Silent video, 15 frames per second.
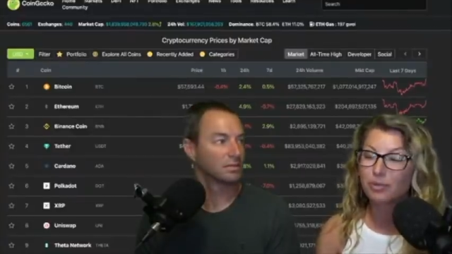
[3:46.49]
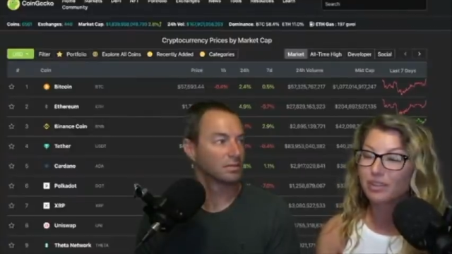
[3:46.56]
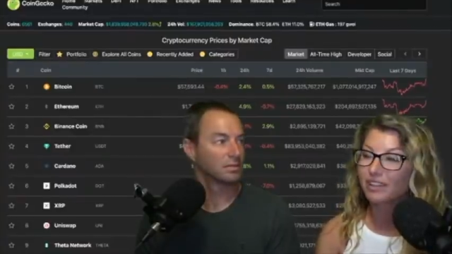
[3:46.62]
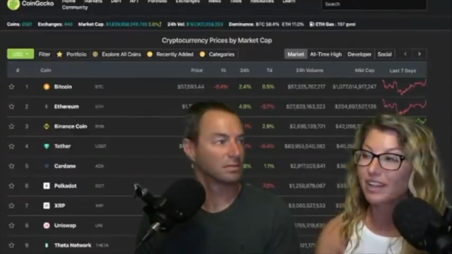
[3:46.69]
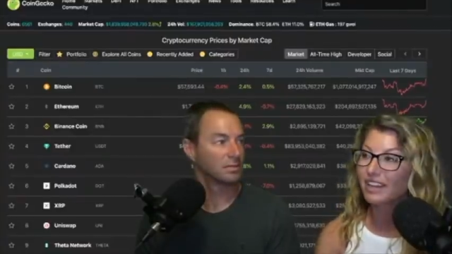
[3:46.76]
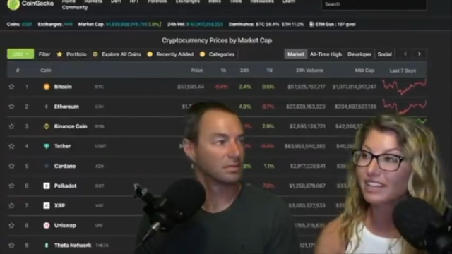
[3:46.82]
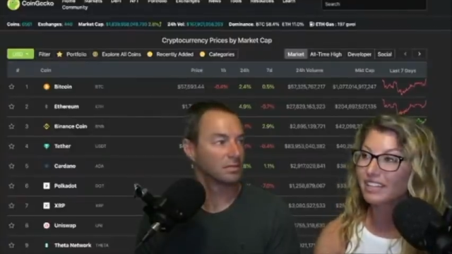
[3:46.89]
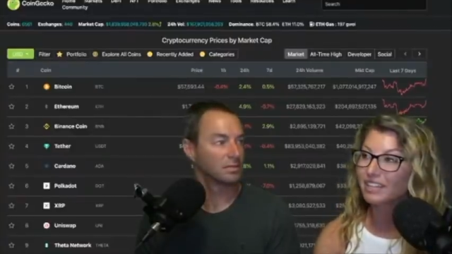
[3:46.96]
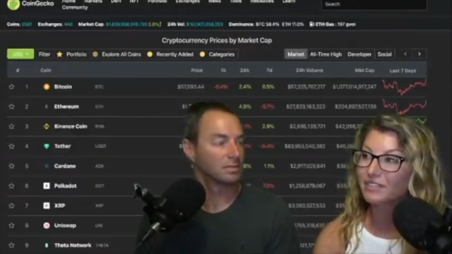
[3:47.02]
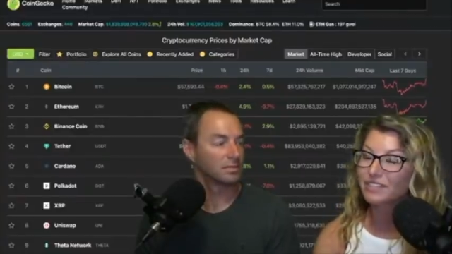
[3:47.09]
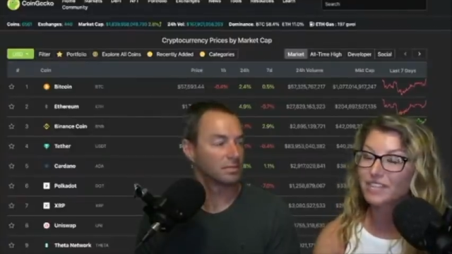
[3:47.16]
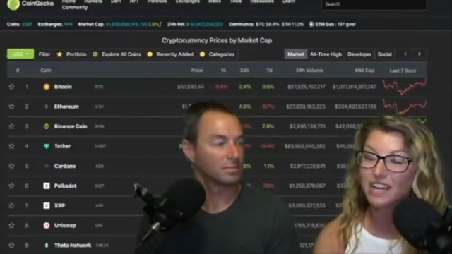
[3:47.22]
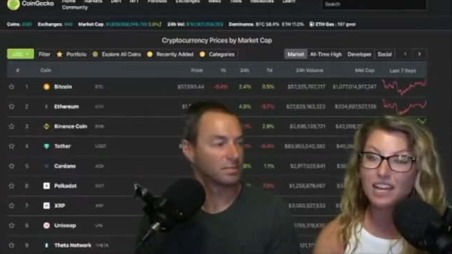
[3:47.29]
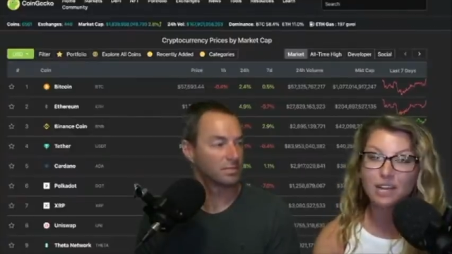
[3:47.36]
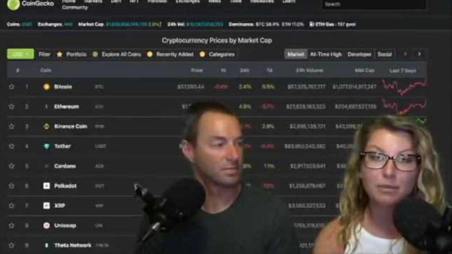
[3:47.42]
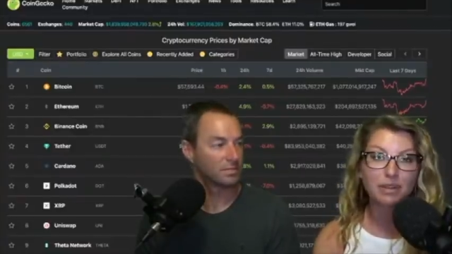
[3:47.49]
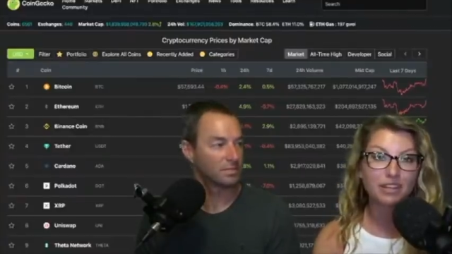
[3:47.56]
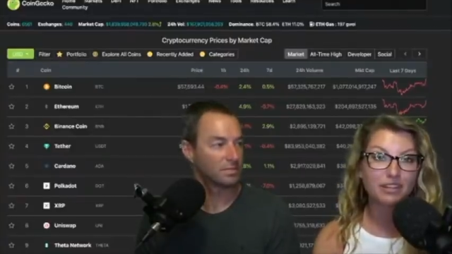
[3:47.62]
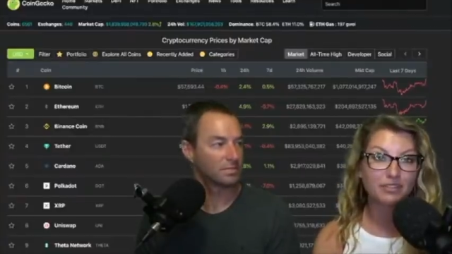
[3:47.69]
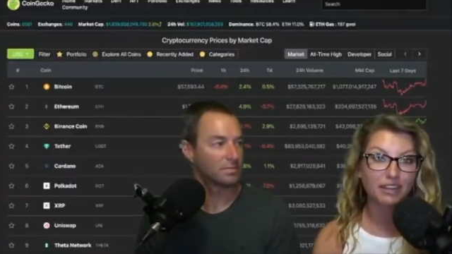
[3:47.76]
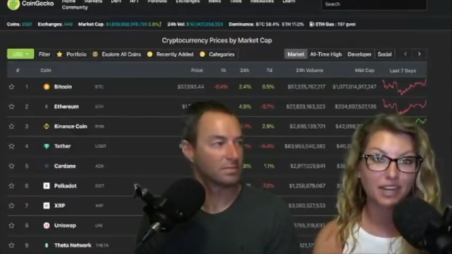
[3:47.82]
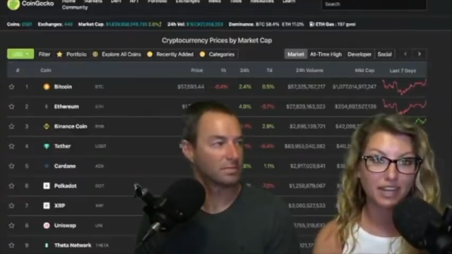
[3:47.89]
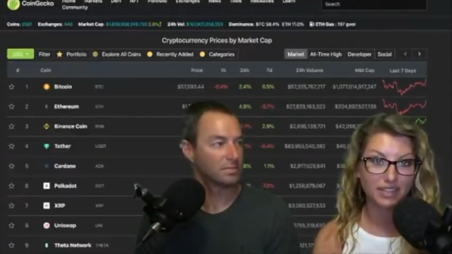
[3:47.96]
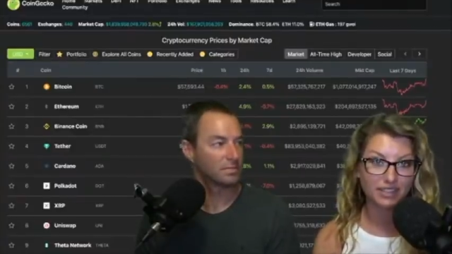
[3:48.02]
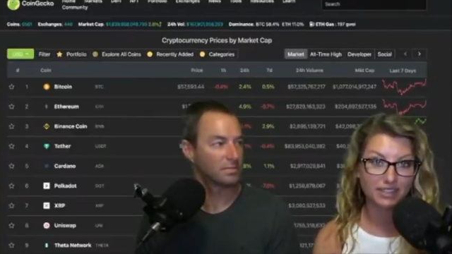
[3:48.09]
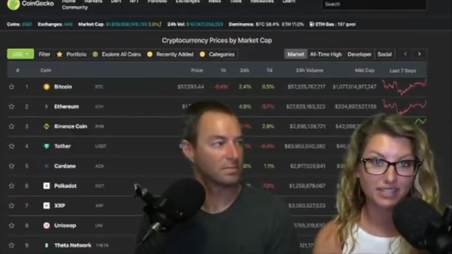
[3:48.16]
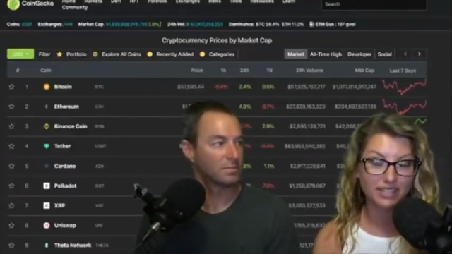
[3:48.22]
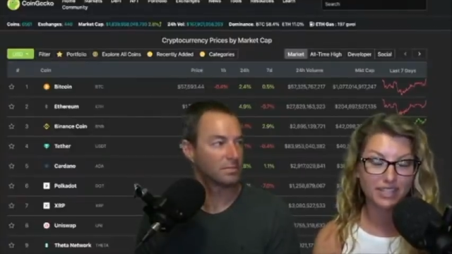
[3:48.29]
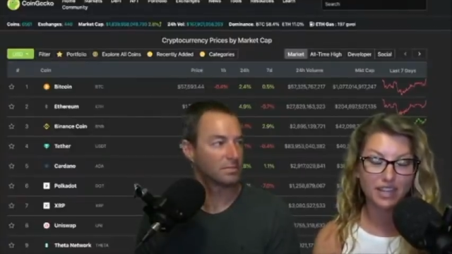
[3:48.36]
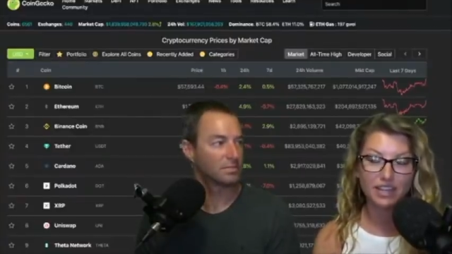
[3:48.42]
Speaker 1: plenty of time in
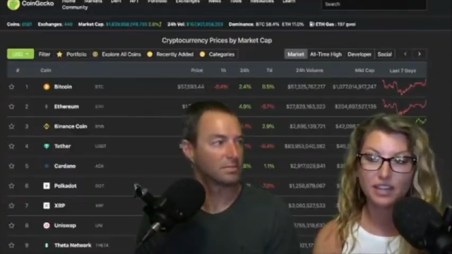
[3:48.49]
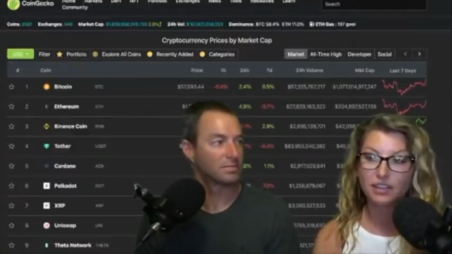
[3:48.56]
advance,